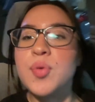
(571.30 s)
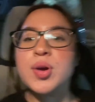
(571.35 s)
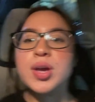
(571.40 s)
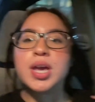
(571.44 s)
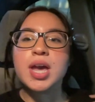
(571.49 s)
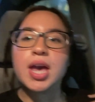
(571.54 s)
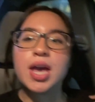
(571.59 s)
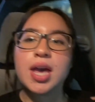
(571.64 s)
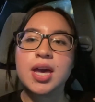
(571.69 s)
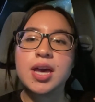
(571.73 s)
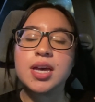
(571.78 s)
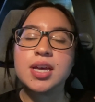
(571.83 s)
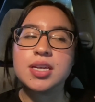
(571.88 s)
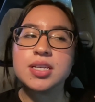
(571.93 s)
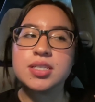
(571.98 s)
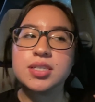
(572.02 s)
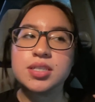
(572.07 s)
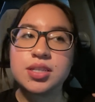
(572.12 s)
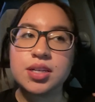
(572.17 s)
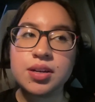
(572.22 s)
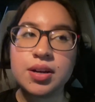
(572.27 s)
Okay,
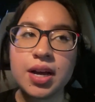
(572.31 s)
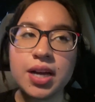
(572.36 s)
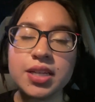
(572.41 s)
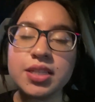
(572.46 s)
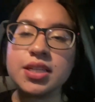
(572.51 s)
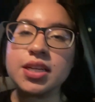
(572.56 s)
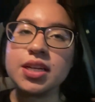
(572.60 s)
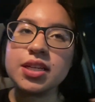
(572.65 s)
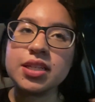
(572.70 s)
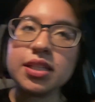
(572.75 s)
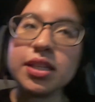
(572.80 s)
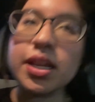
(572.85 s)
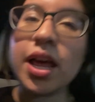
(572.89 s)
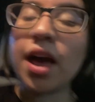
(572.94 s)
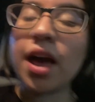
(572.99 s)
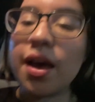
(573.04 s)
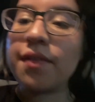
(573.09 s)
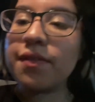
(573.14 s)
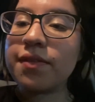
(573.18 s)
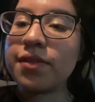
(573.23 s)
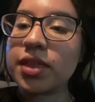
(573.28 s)
so I just
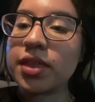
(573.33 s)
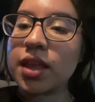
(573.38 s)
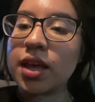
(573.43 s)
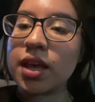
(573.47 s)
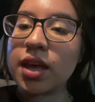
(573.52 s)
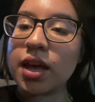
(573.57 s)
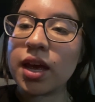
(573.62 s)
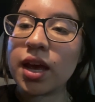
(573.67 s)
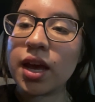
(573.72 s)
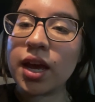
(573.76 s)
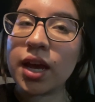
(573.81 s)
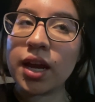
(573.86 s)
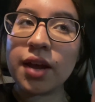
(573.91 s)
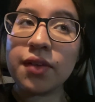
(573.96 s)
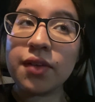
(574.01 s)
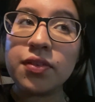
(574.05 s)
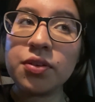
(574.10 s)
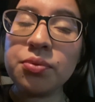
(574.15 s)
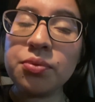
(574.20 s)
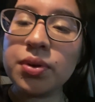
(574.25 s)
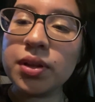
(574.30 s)
left and I
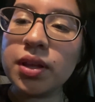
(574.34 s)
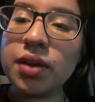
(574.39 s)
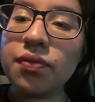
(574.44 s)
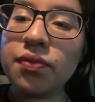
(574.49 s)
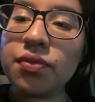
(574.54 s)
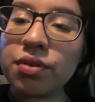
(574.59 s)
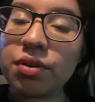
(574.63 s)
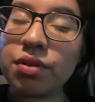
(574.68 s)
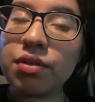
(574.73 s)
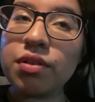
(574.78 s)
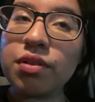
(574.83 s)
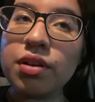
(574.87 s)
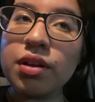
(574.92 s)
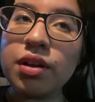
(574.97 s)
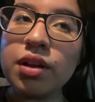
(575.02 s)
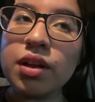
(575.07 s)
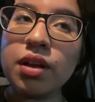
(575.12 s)
feel really full.